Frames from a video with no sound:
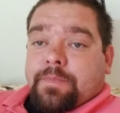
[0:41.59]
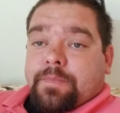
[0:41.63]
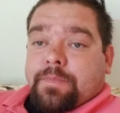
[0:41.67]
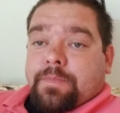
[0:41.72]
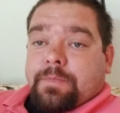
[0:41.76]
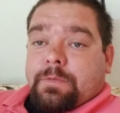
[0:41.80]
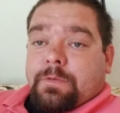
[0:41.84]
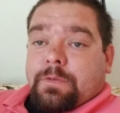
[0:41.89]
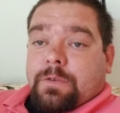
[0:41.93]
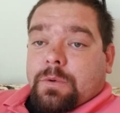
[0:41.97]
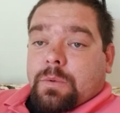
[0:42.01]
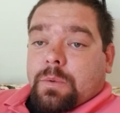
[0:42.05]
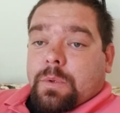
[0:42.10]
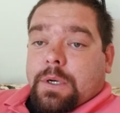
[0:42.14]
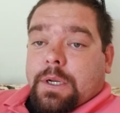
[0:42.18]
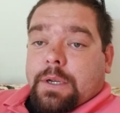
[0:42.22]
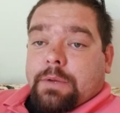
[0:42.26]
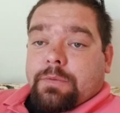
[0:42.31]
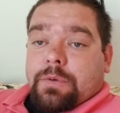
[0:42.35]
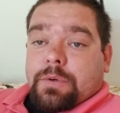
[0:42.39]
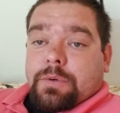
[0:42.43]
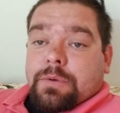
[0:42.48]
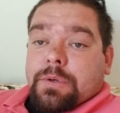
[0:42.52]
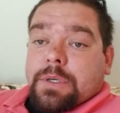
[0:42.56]
for
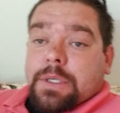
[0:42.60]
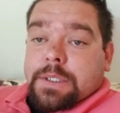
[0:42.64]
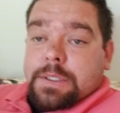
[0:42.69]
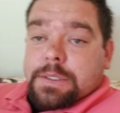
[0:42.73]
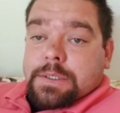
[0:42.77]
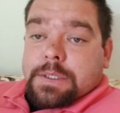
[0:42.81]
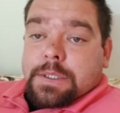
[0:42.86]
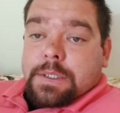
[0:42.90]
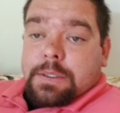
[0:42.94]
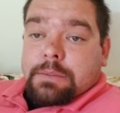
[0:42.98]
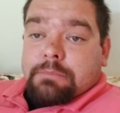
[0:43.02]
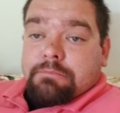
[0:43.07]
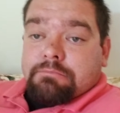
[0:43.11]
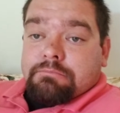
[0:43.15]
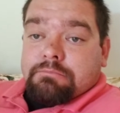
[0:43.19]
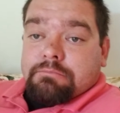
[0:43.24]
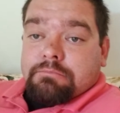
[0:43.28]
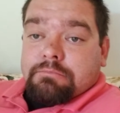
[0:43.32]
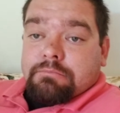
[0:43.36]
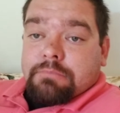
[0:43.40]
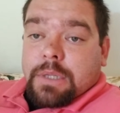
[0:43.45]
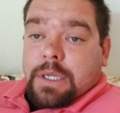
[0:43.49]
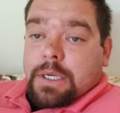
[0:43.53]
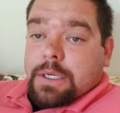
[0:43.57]
whatever reason
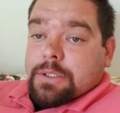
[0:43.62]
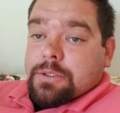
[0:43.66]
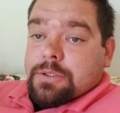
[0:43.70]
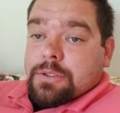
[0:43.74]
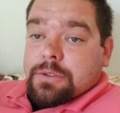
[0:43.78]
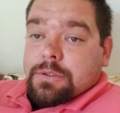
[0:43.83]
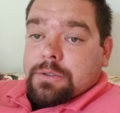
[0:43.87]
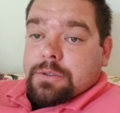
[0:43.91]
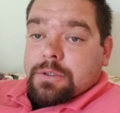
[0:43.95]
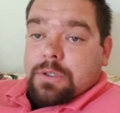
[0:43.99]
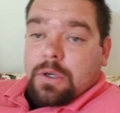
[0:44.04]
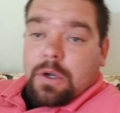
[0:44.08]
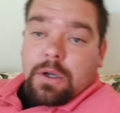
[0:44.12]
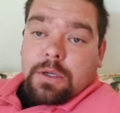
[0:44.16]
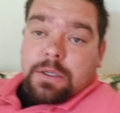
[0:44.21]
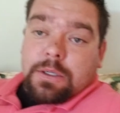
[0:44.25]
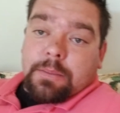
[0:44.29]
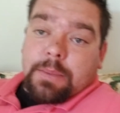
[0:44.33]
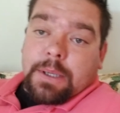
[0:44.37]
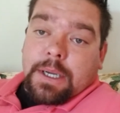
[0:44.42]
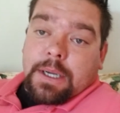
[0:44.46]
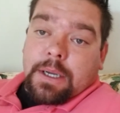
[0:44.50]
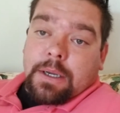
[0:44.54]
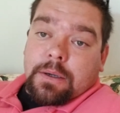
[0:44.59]
that I shouldn't talk
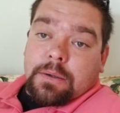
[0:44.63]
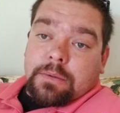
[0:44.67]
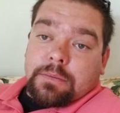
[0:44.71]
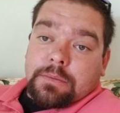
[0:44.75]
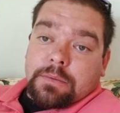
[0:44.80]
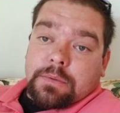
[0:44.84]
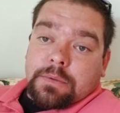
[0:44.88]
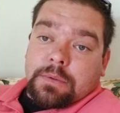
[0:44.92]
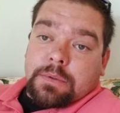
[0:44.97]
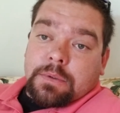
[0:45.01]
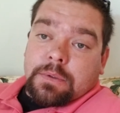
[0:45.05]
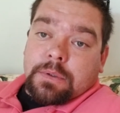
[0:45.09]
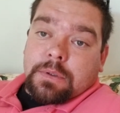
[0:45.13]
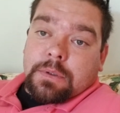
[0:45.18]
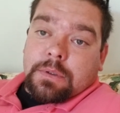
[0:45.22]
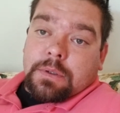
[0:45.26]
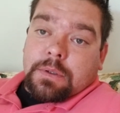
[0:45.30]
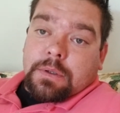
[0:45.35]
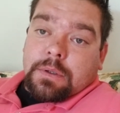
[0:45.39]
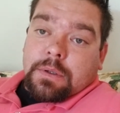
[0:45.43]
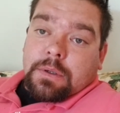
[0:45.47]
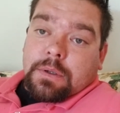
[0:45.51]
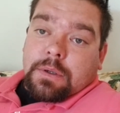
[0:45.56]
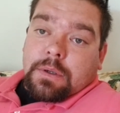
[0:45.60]
about
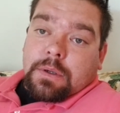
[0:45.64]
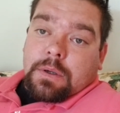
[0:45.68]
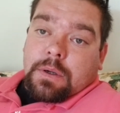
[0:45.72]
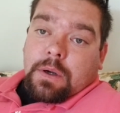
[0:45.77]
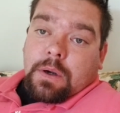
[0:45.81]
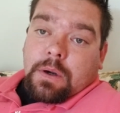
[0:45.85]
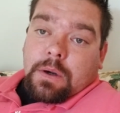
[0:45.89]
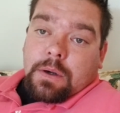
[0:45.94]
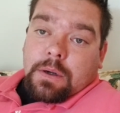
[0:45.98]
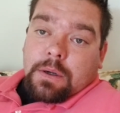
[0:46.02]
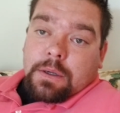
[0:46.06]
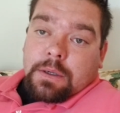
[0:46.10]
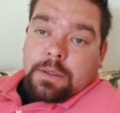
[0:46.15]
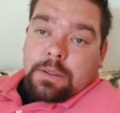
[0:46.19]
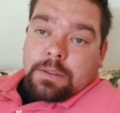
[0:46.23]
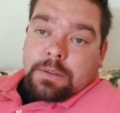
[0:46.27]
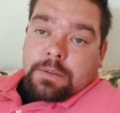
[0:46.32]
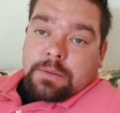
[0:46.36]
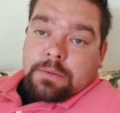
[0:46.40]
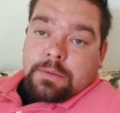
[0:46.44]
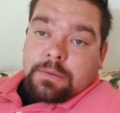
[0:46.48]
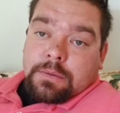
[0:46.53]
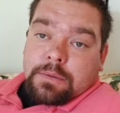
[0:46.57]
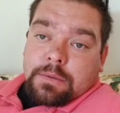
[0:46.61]

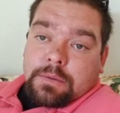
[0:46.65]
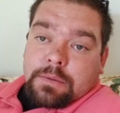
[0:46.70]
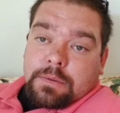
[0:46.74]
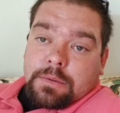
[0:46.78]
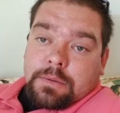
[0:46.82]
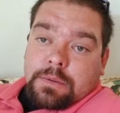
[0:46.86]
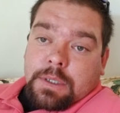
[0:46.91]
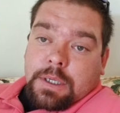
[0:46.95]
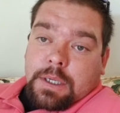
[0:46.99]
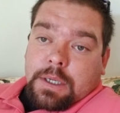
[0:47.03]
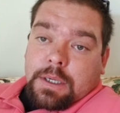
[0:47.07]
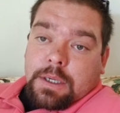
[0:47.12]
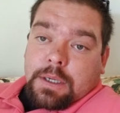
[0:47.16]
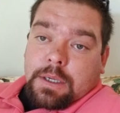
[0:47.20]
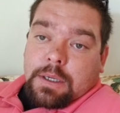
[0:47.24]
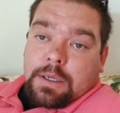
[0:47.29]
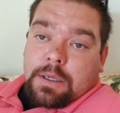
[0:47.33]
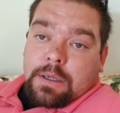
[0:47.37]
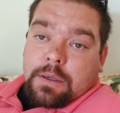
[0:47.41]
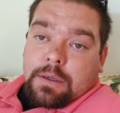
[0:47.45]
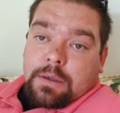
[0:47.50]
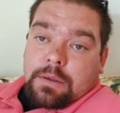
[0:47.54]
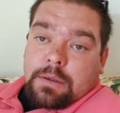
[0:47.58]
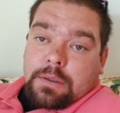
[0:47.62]
on
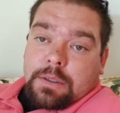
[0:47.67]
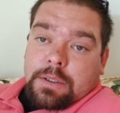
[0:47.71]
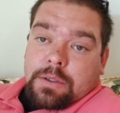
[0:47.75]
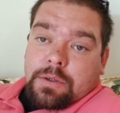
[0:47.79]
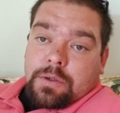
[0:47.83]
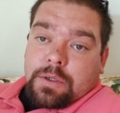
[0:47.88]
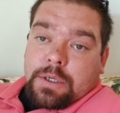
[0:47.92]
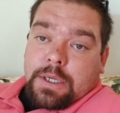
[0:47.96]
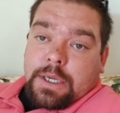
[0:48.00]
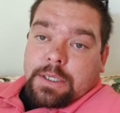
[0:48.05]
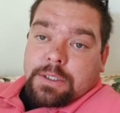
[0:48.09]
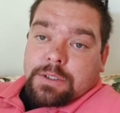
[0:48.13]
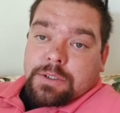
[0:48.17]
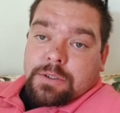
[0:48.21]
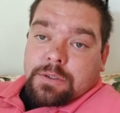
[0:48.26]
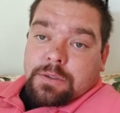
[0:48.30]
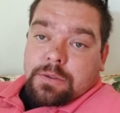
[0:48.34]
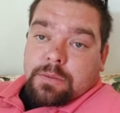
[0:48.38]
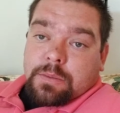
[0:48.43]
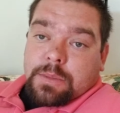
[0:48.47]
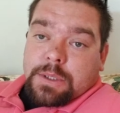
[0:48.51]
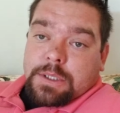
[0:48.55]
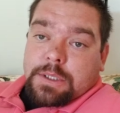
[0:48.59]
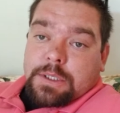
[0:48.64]
international
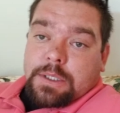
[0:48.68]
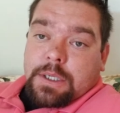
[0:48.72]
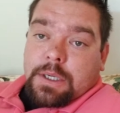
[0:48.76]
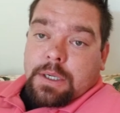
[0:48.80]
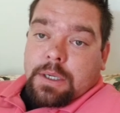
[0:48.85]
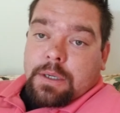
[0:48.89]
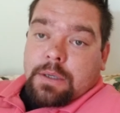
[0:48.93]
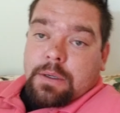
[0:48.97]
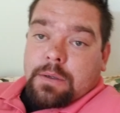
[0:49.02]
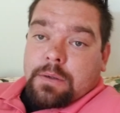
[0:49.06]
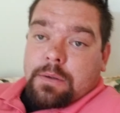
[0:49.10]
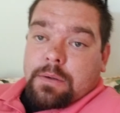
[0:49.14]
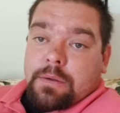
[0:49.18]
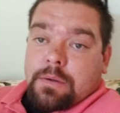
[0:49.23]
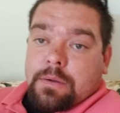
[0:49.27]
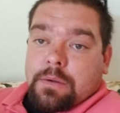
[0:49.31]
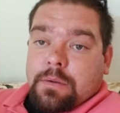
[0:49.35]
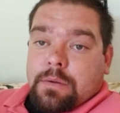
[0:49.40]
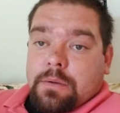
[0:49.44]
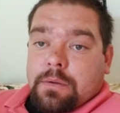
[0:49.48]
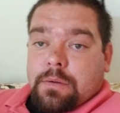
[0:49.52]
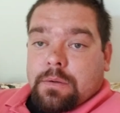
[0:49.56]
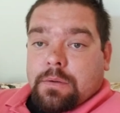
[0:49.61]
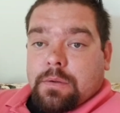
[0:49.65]
media
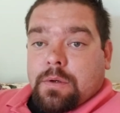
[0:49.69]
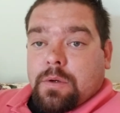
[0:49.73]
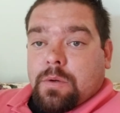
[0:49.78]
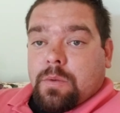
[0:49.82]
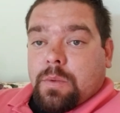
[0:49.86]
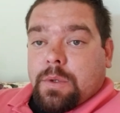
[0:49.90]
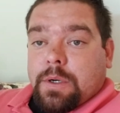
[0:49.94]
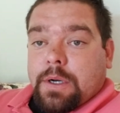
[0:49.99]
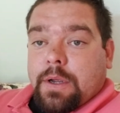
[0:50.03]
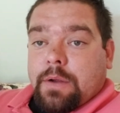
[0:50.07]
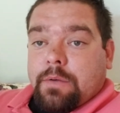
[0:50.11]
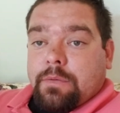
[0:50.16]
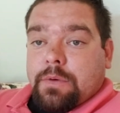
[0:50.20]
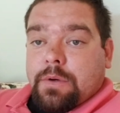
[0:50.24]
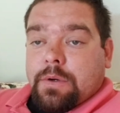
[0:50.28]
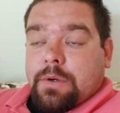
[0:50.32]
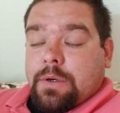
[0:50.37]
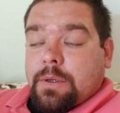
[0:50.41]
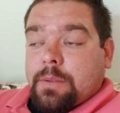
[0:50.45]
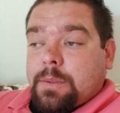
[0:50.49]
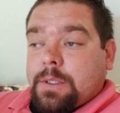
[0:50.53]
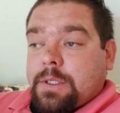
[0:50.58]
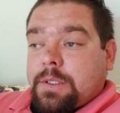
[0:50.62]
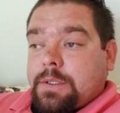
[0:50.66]
or whatever,
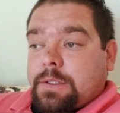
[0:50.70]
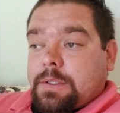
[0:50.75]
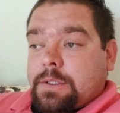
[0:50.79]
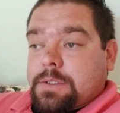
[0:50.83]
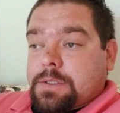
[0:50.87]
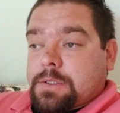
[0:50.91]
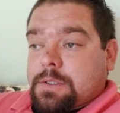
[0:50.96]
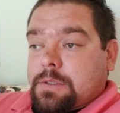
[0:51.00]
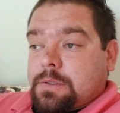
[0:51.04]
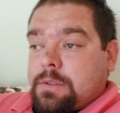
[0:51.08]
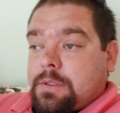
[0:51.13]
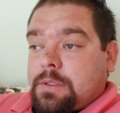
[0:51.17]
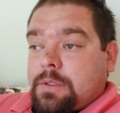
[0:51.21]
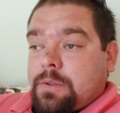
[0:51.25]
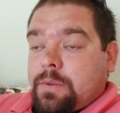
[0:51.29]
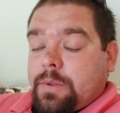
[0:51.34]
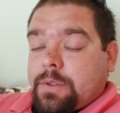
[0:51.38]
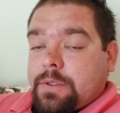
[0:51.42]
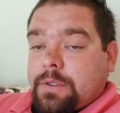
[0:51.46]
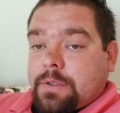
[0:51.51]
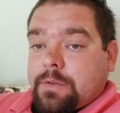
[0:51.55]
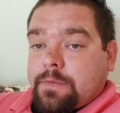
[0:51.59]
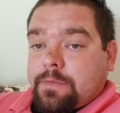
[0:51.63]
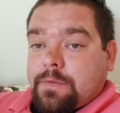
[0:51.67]
I mean,
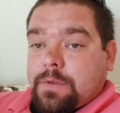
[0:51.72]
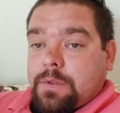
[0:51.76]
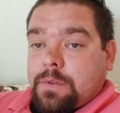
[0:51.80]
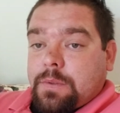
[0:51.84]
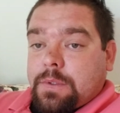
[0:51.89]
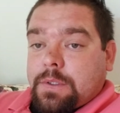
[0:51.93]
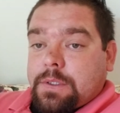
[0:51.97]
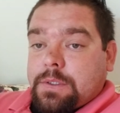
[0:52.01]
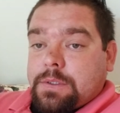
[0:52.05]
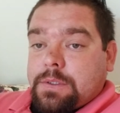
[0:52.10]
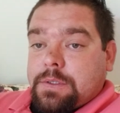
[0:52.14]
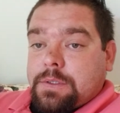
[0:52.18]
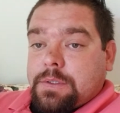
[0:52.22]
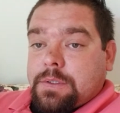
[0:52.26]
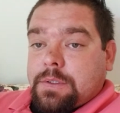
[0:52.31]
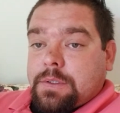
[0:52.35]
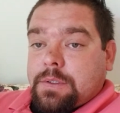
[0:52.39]
anyone can view this.